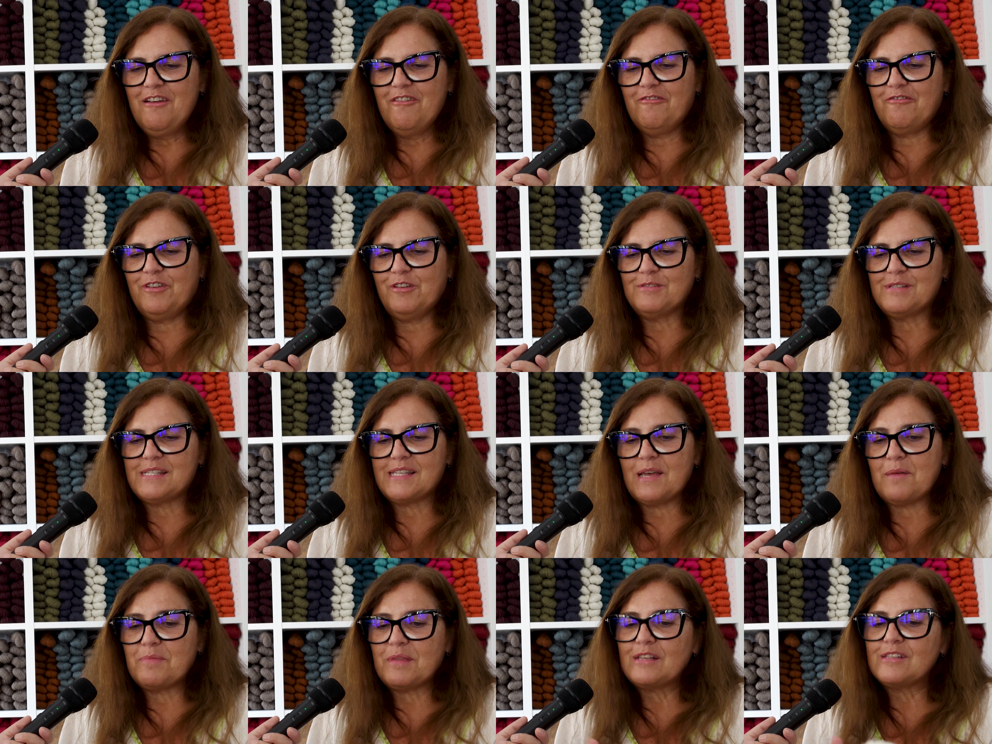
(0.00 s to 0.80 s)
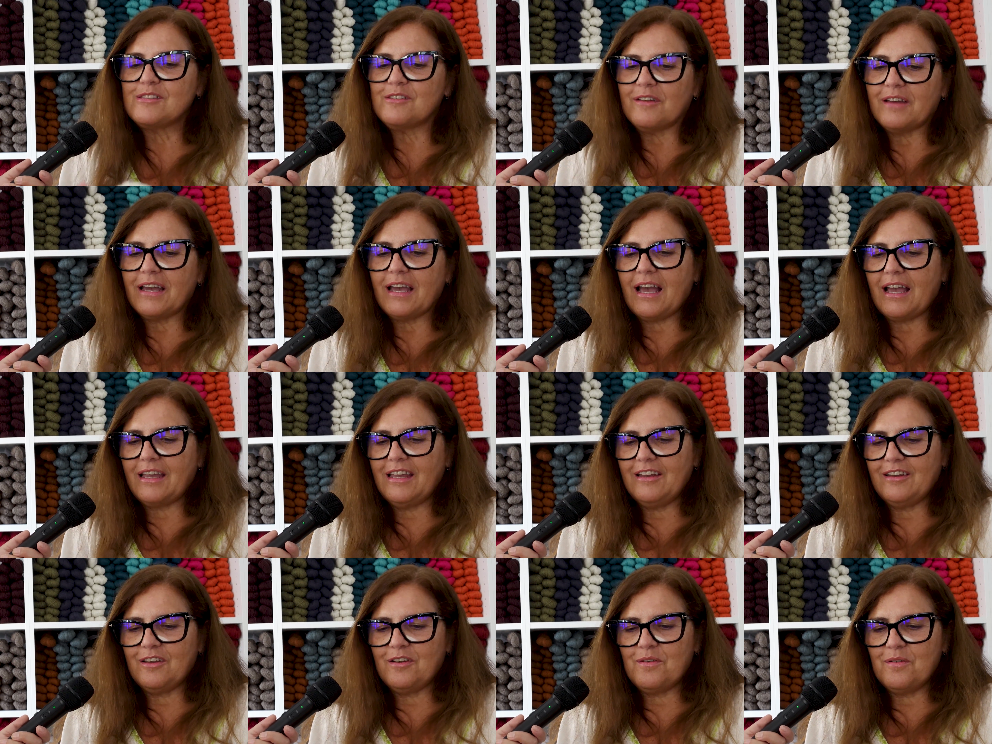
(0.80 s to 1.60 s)
feel something. So
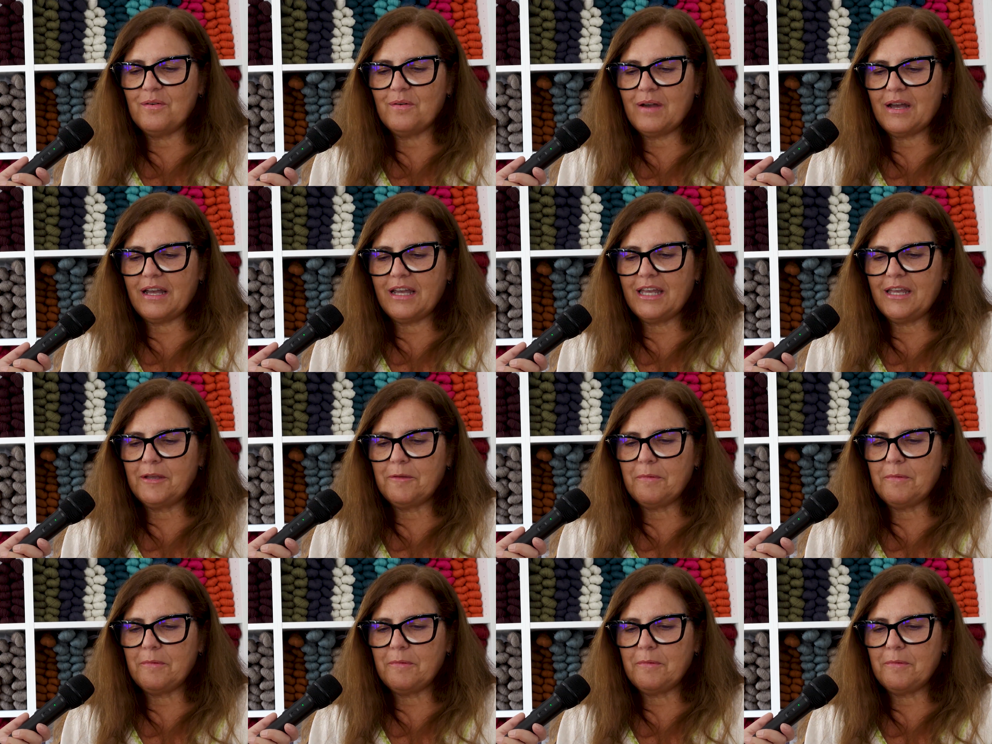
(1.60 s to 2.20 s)
I